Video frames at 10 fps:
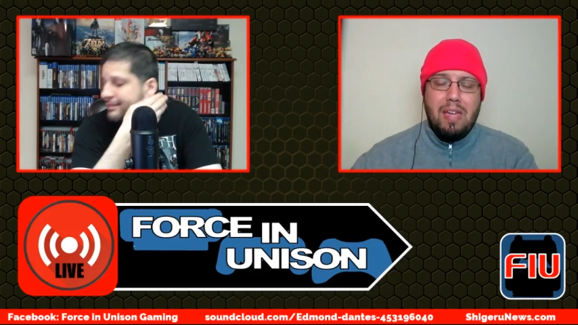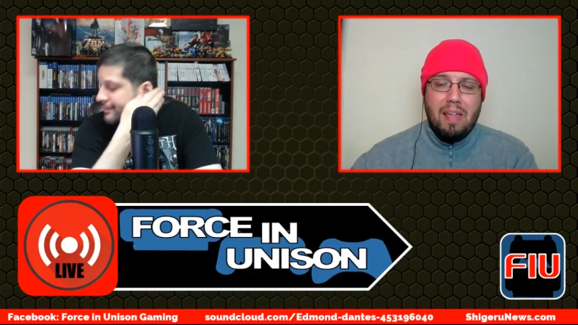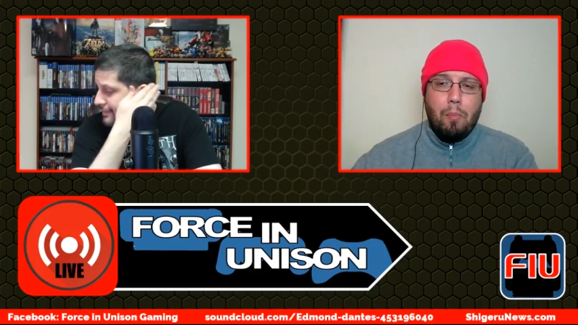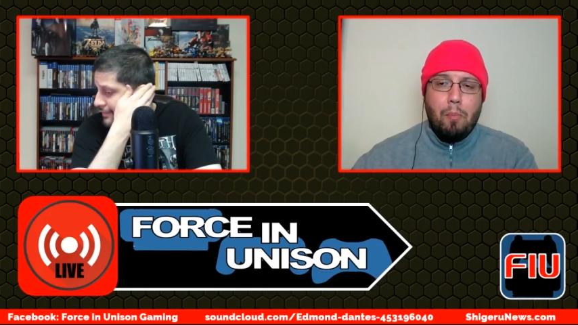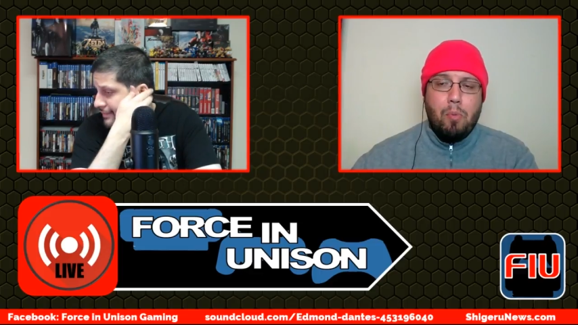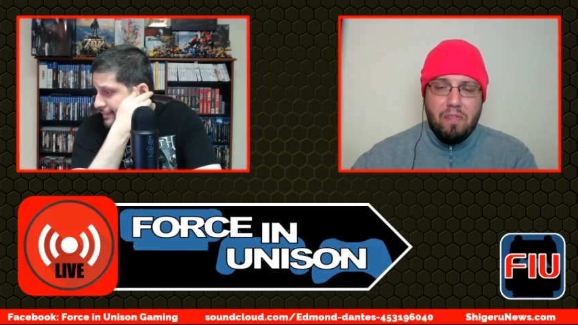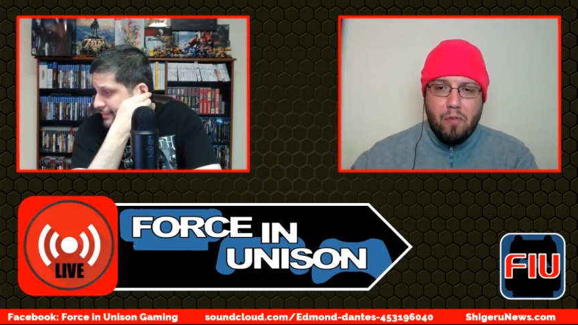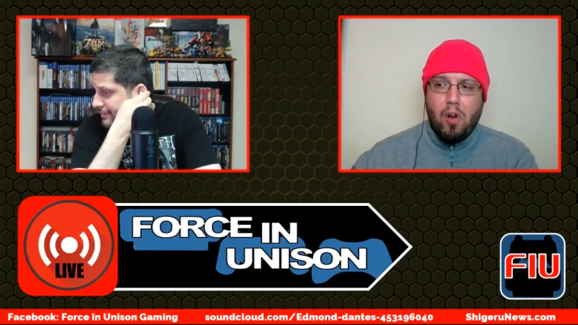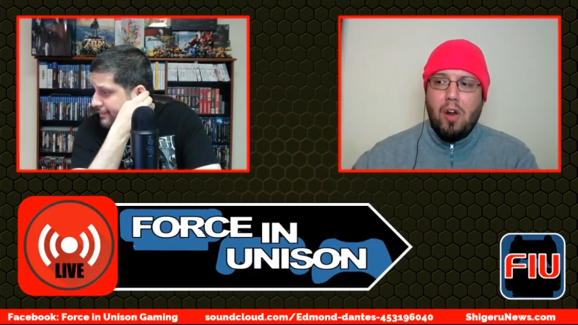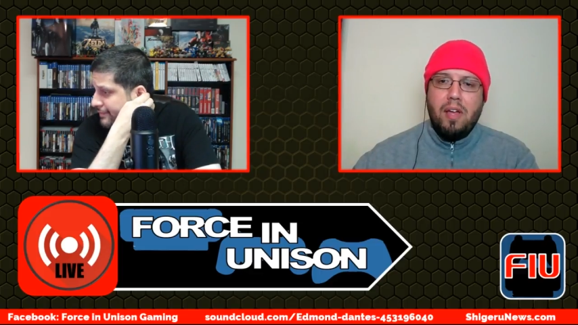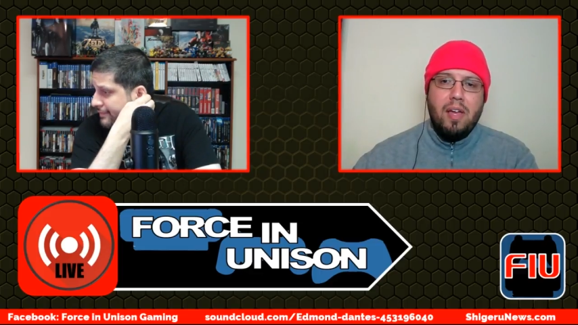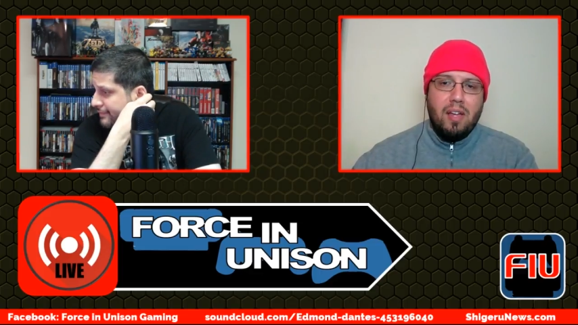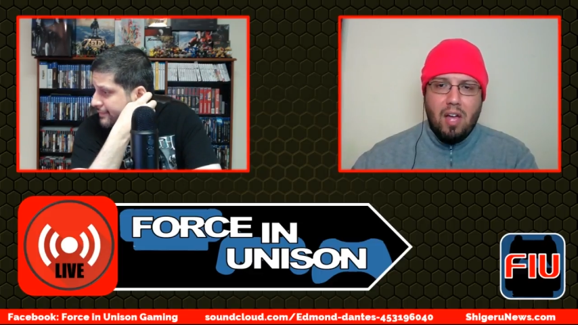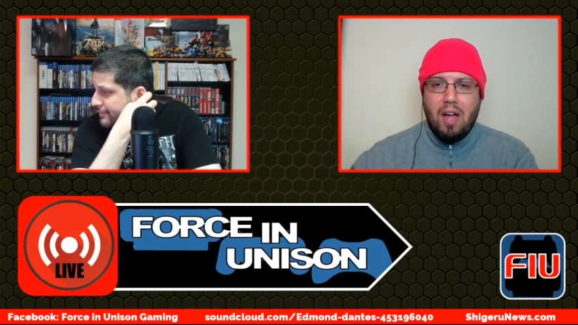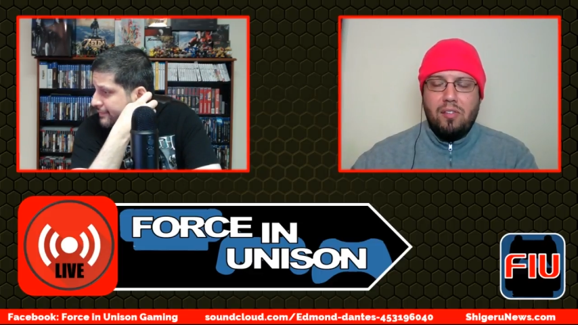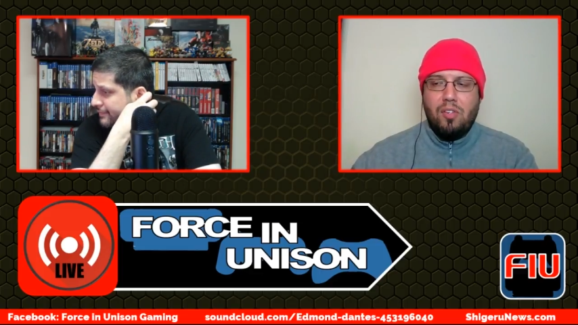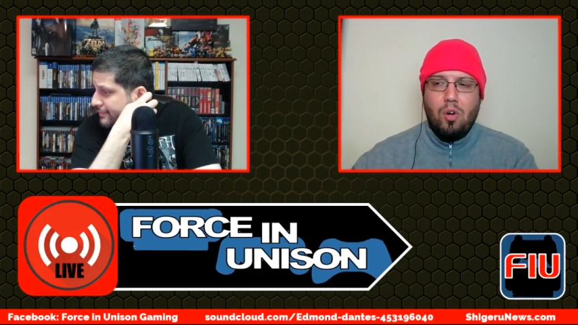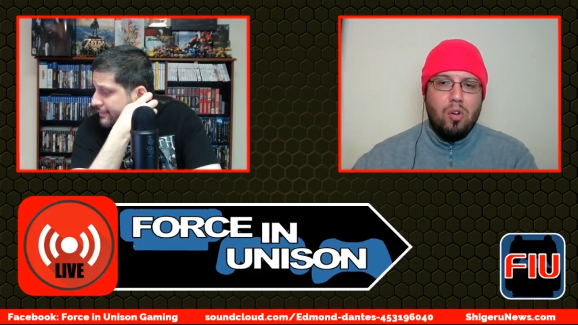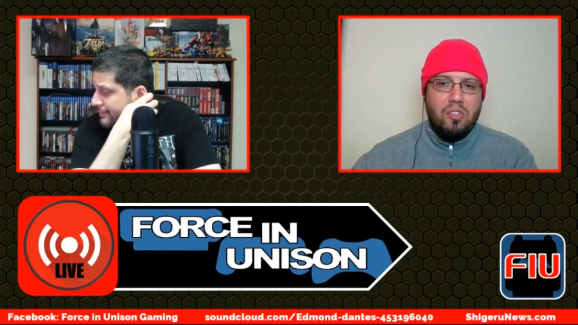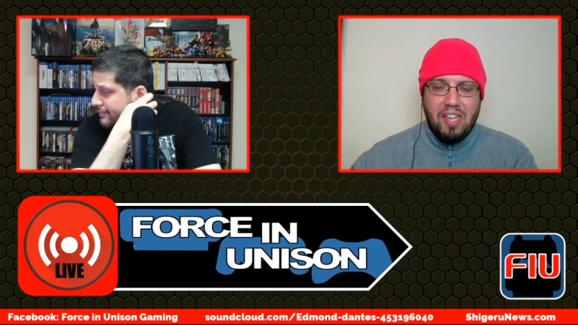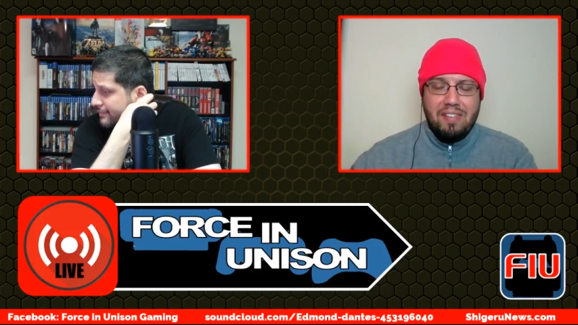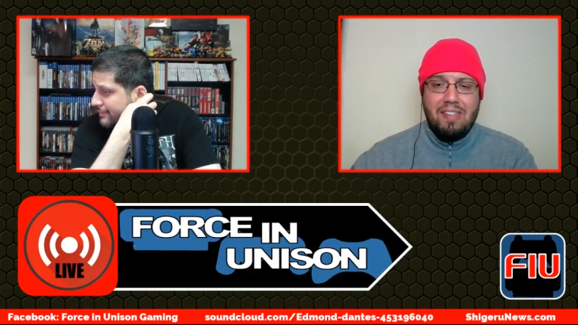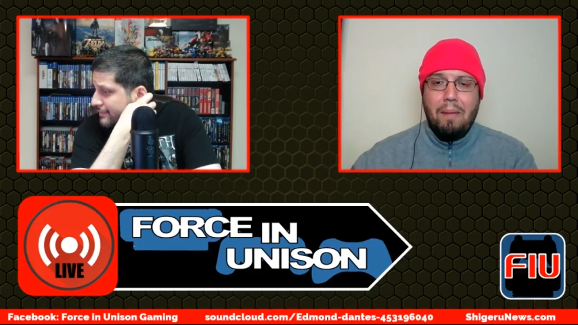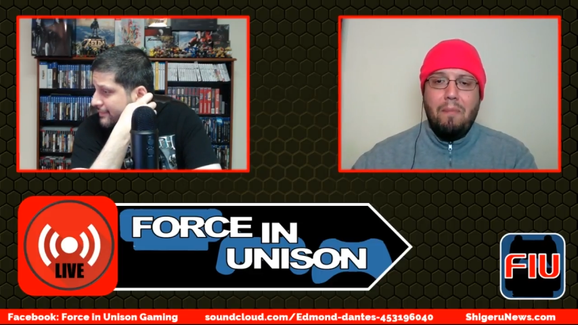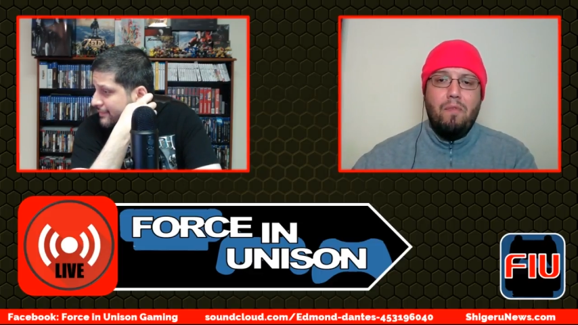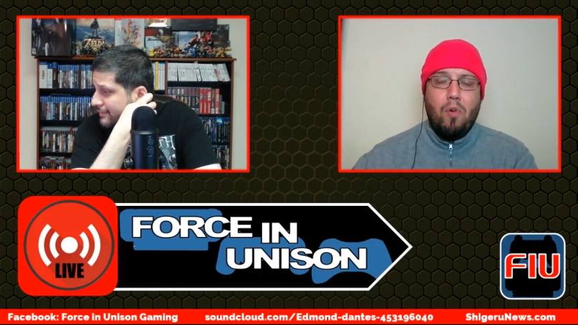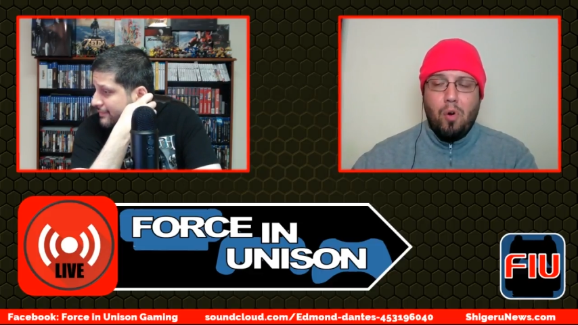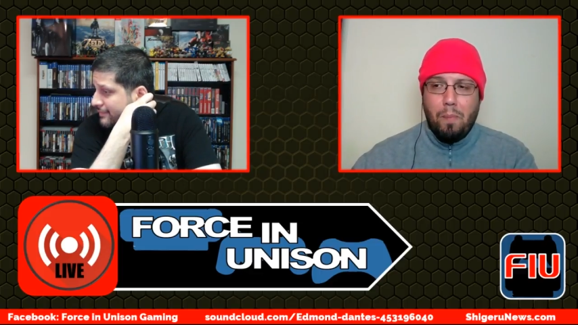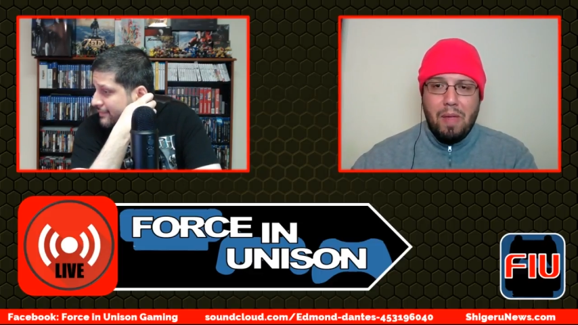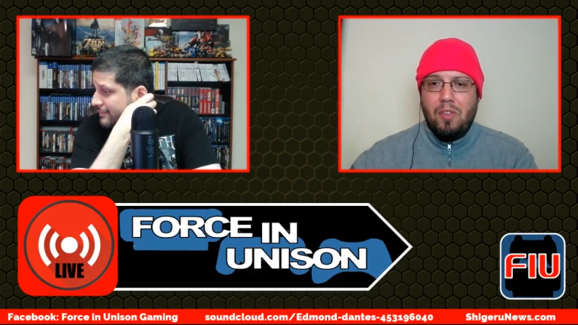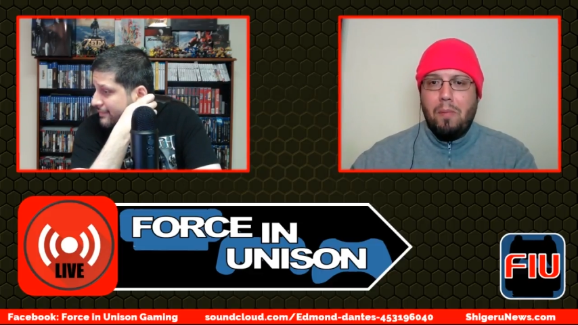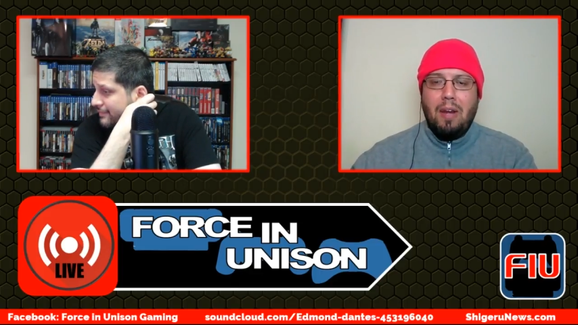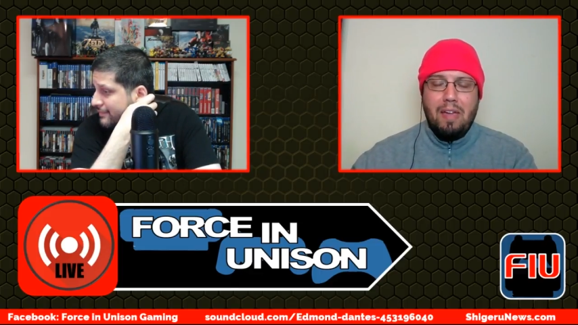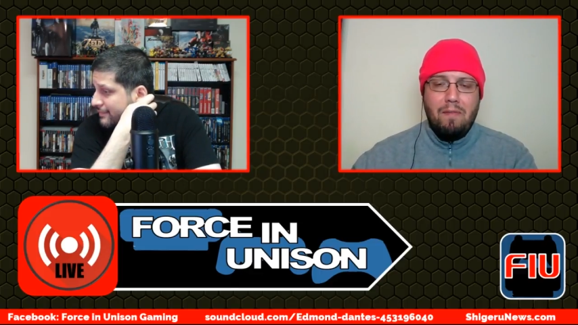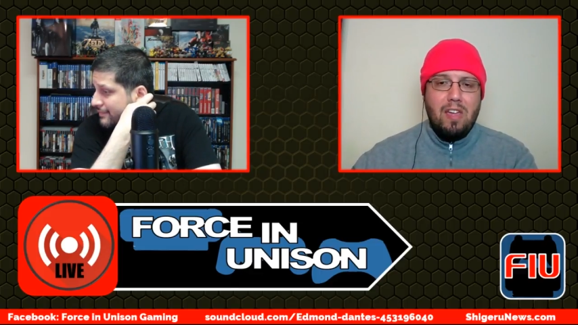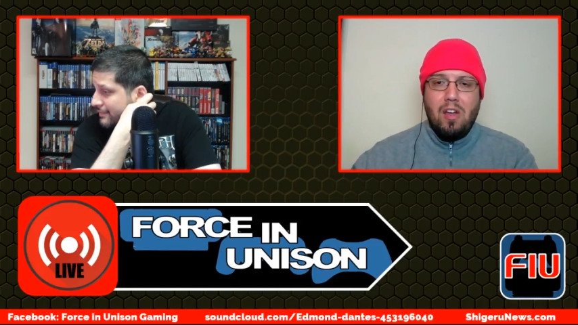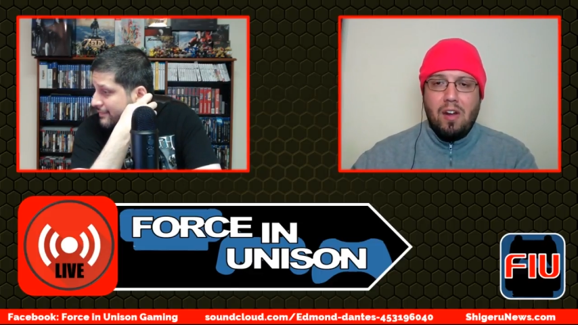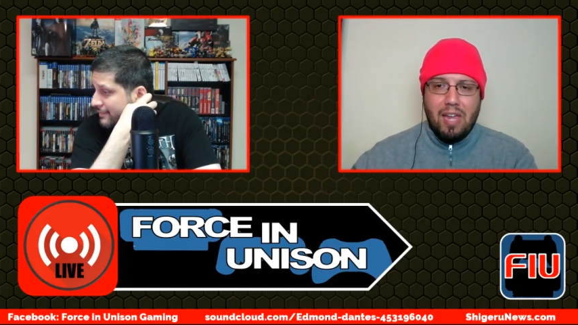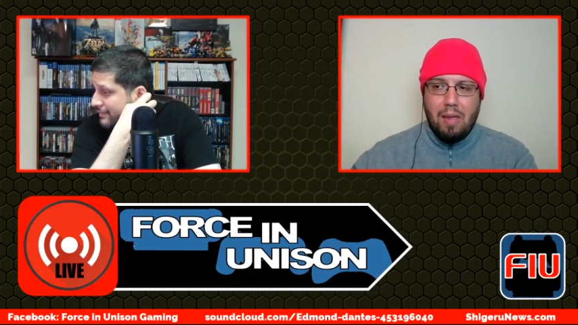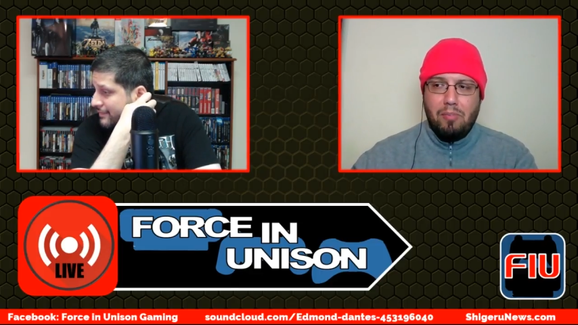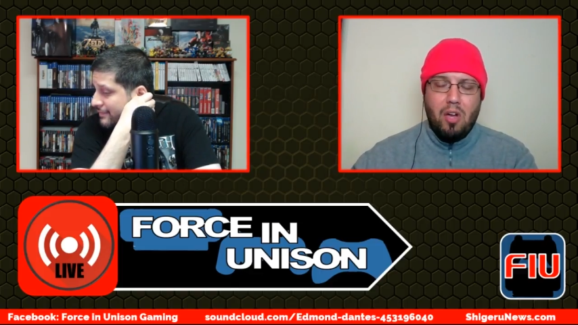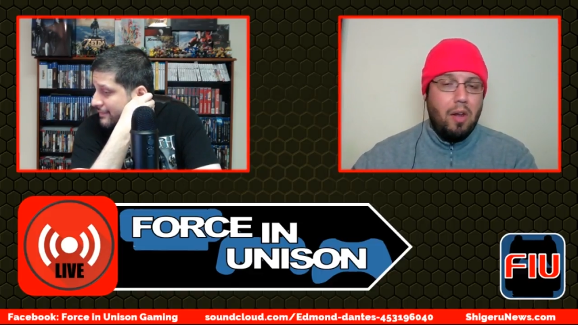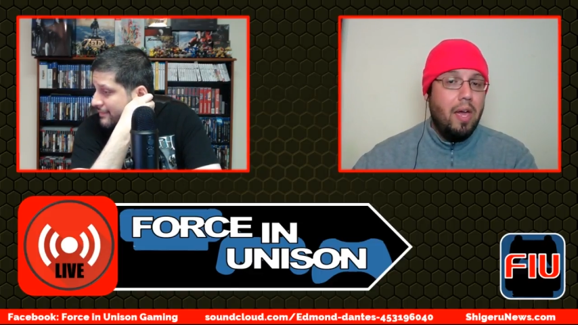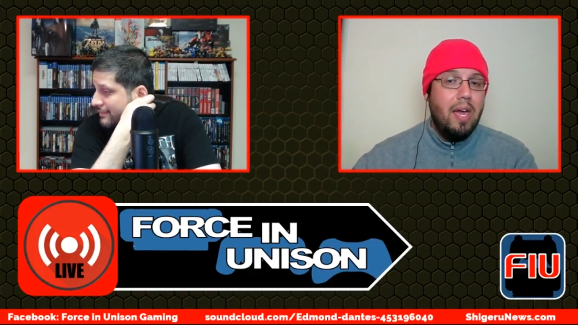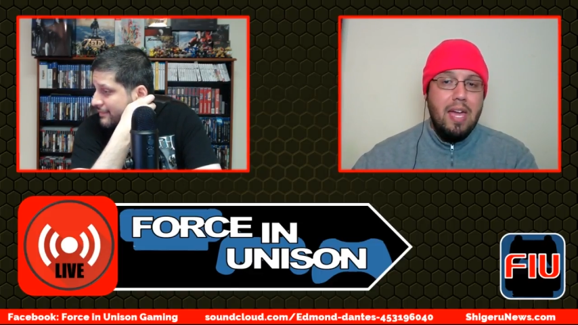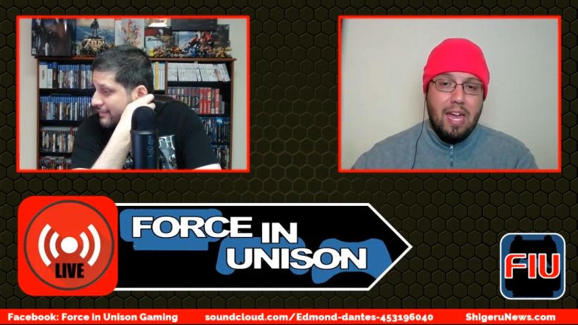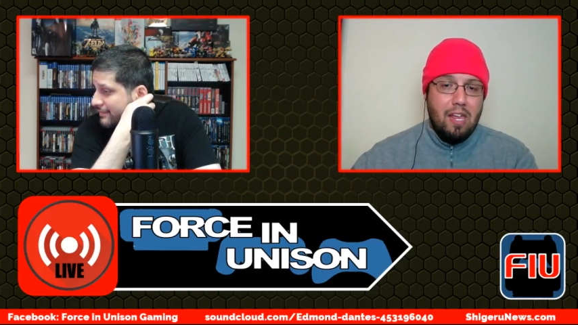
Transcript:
Speaker 1: be the preferred console or system for people to play VR games on.